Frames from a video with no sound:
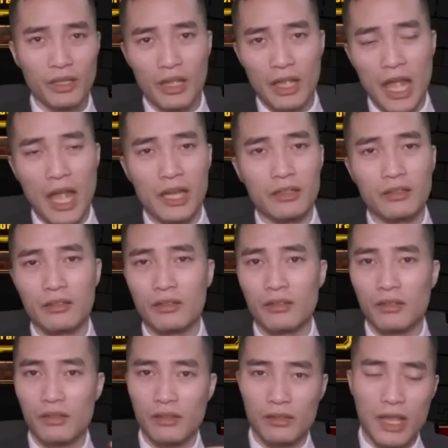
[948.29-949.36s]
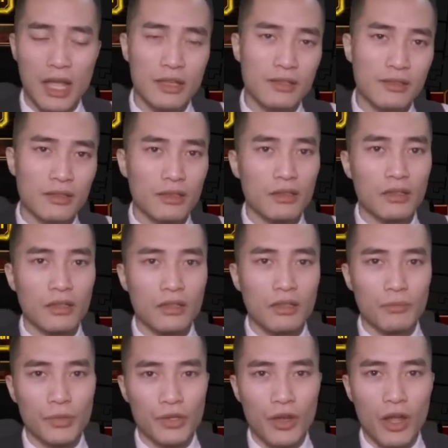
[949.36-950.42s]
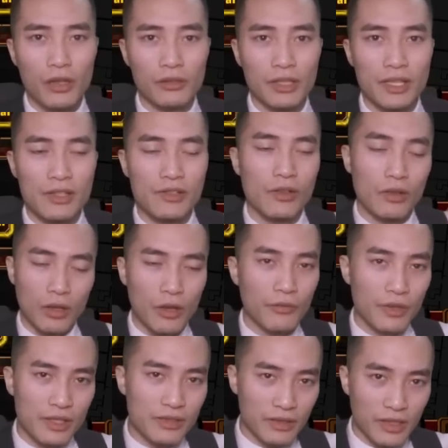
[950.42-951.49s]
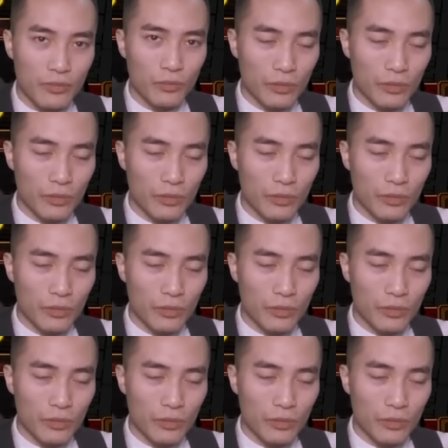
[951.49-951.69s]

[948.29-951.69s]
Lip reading: And last but not least, obviously,